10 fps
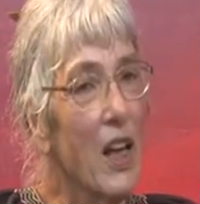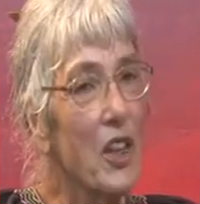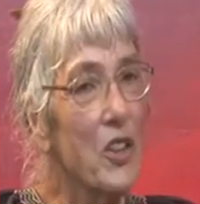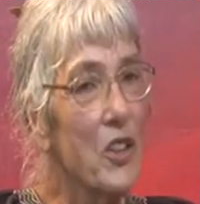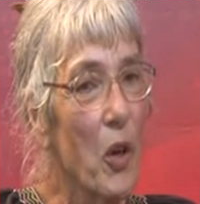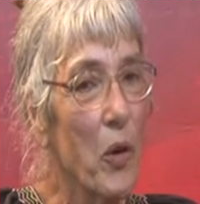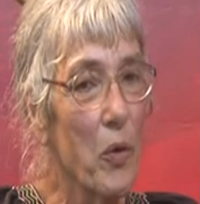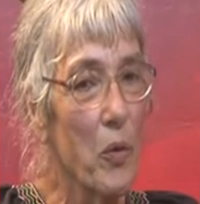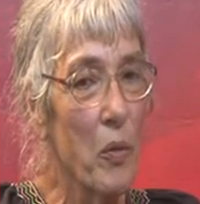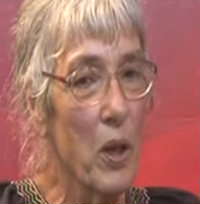
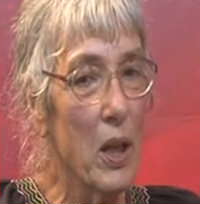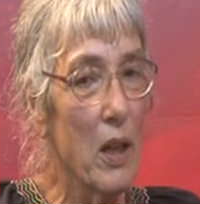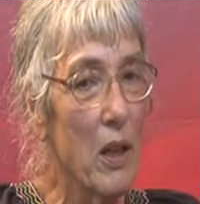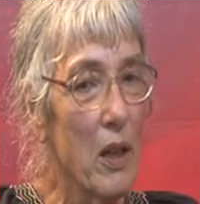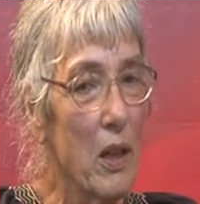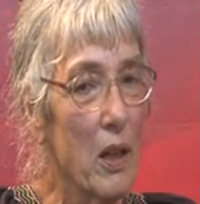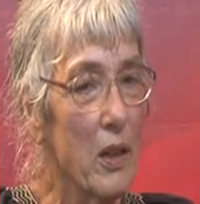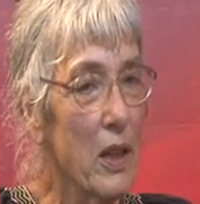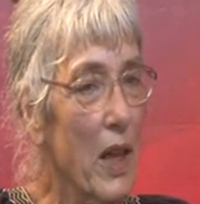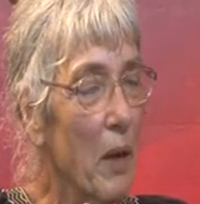So
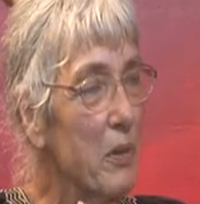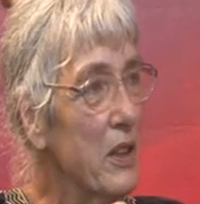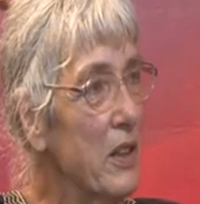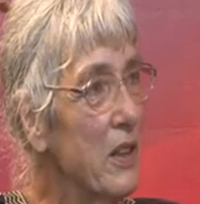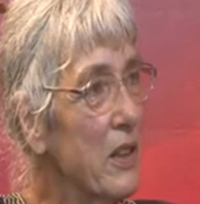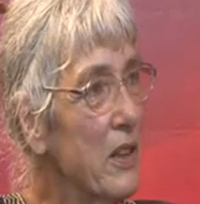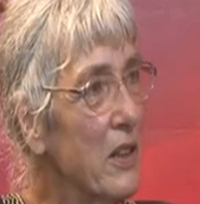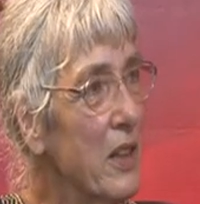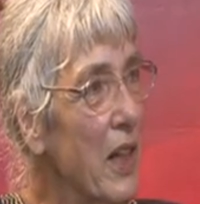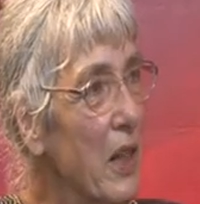the capitalists are
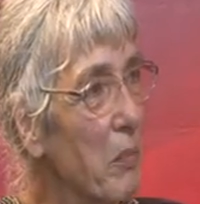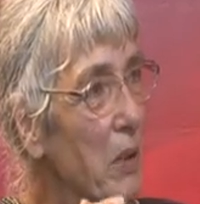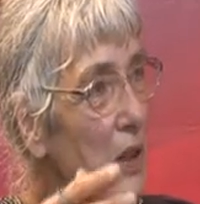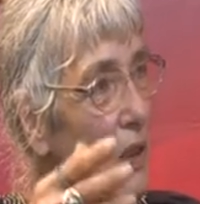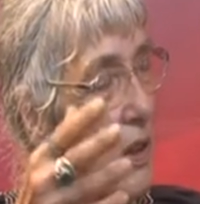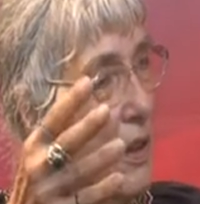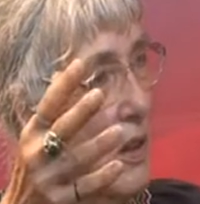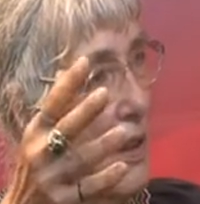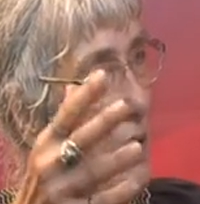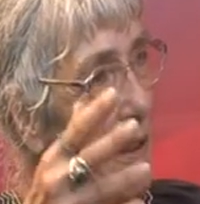saying, but
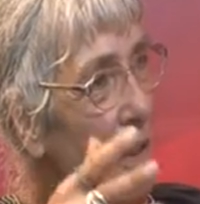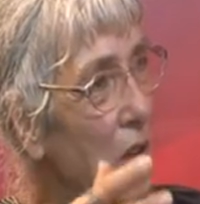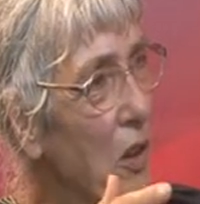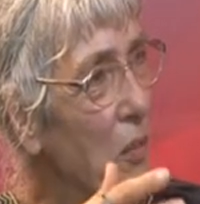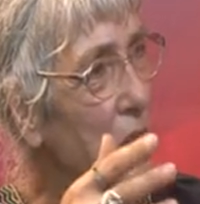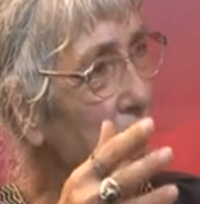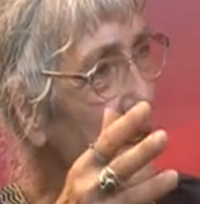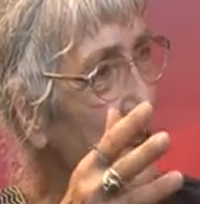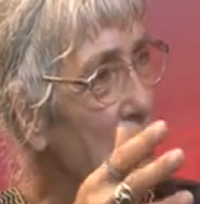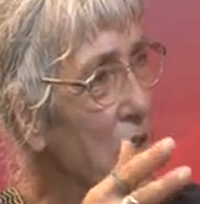the
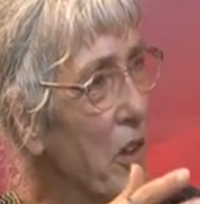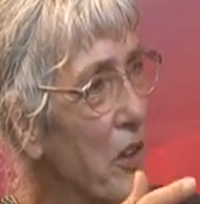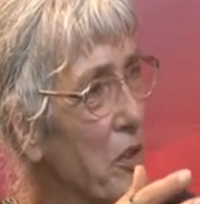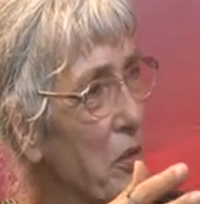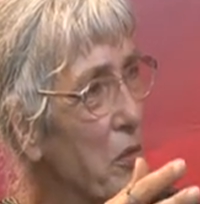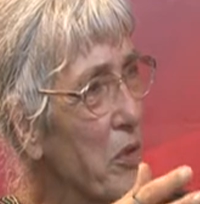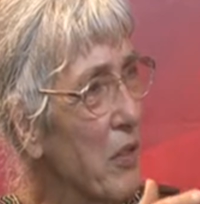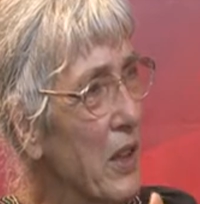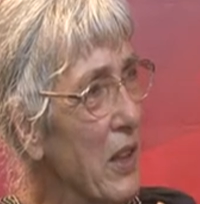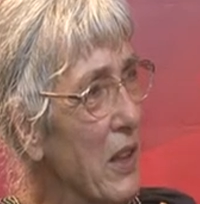communists are going to move
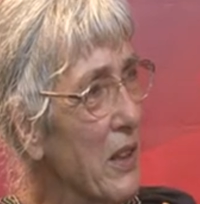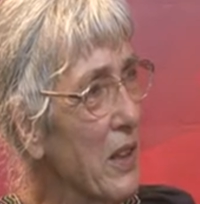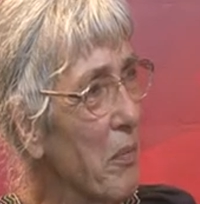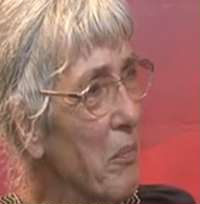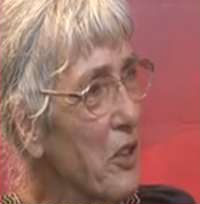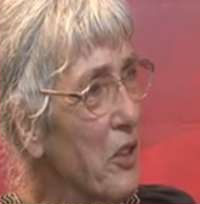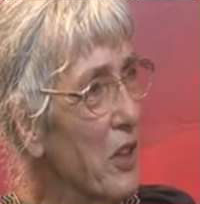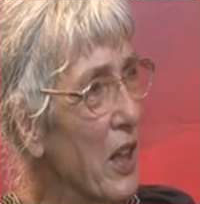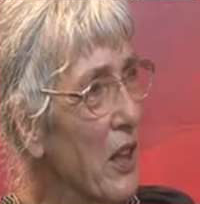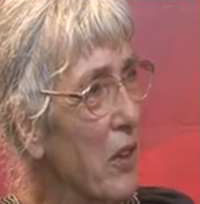in and attempt to
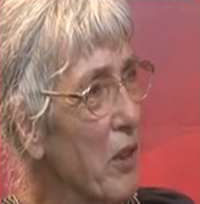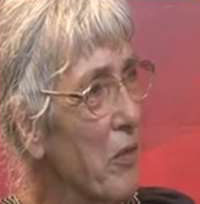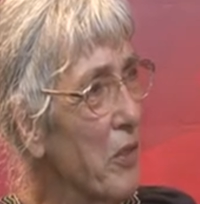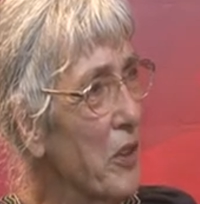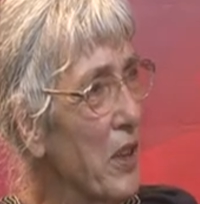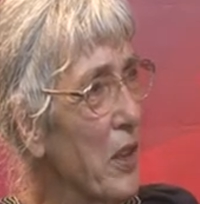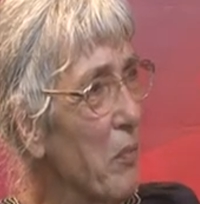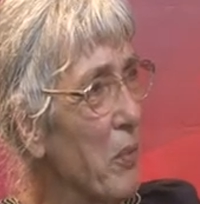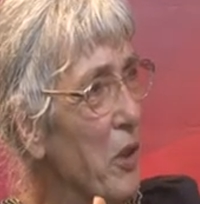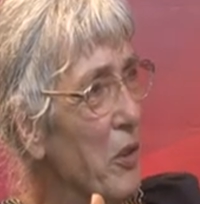take over and
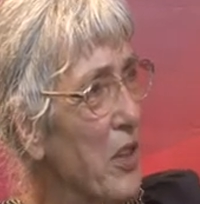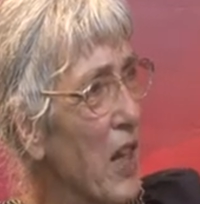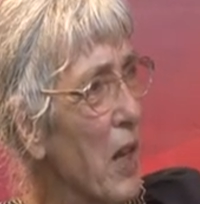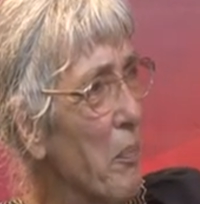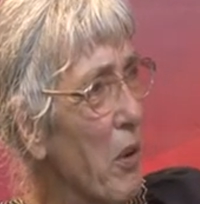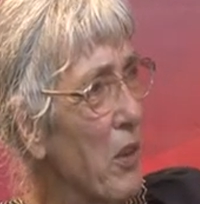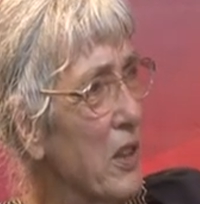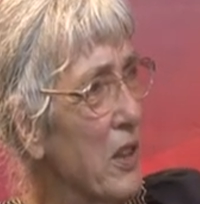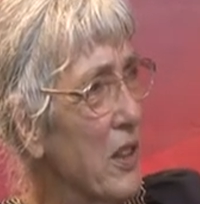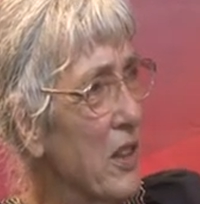impose their
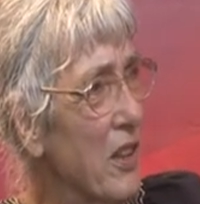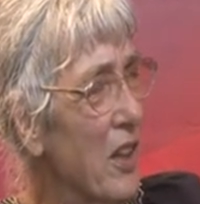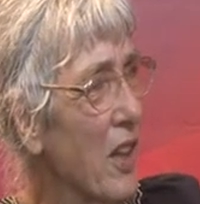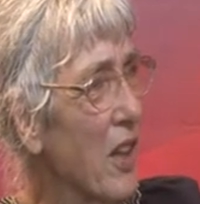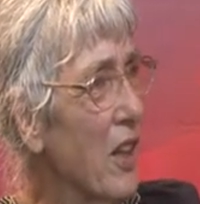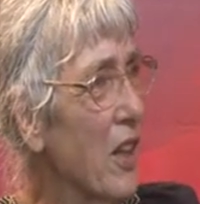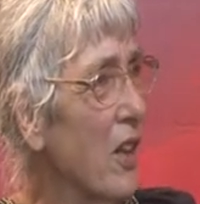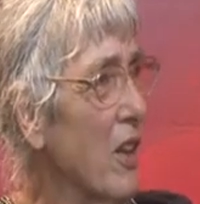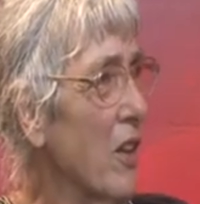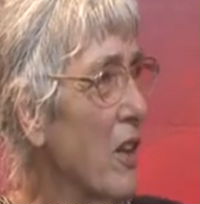policies
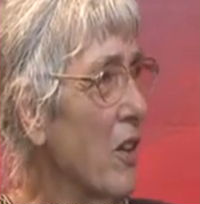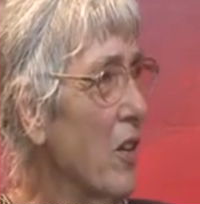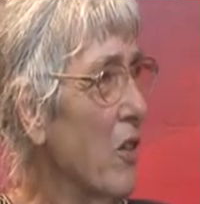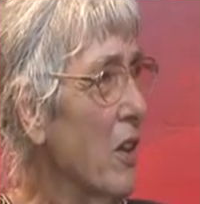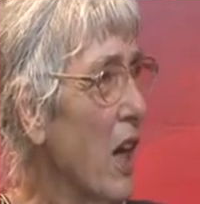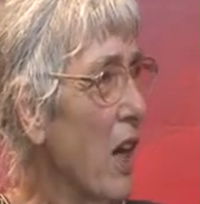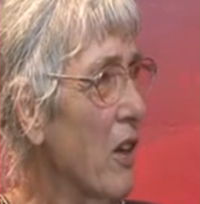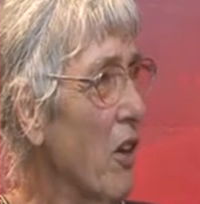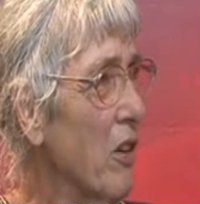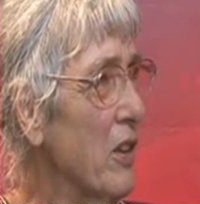on our
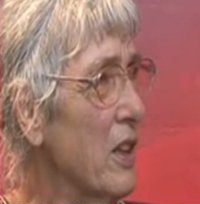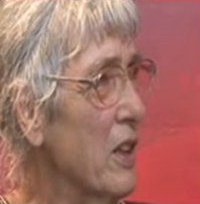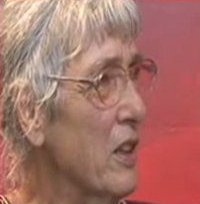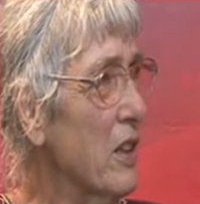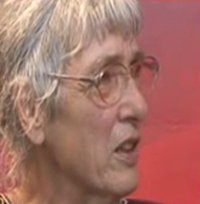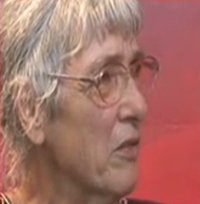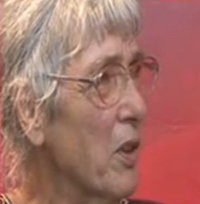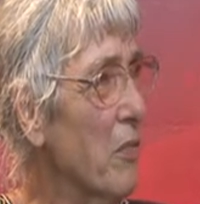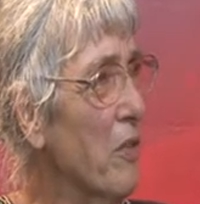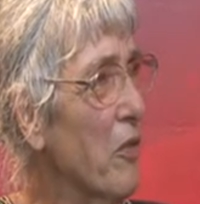colonies. Mm-hmm.
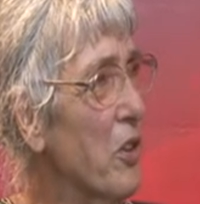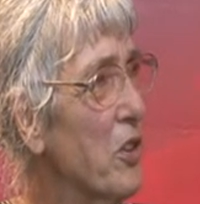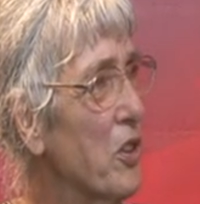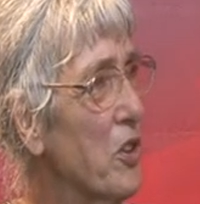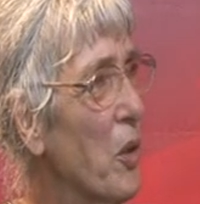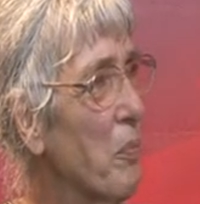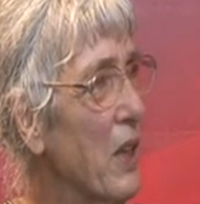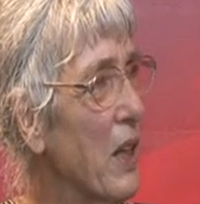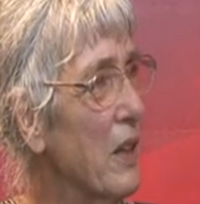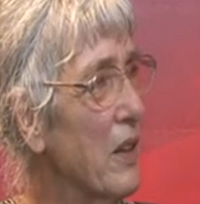Well, we've got to stop that.